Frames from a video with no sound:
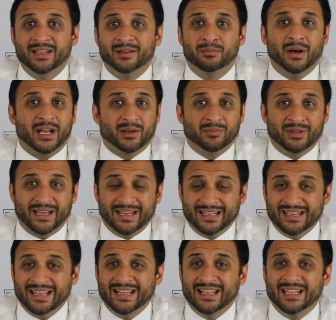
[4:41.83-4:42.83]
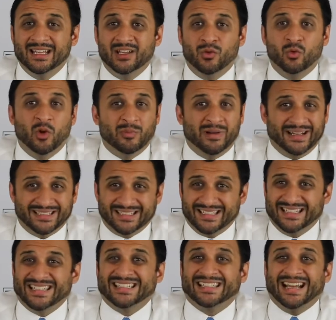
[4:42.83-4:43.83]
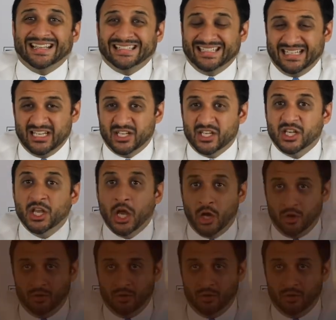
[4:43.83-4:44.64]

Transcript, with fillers: Bottom line, Wilmots has got to go.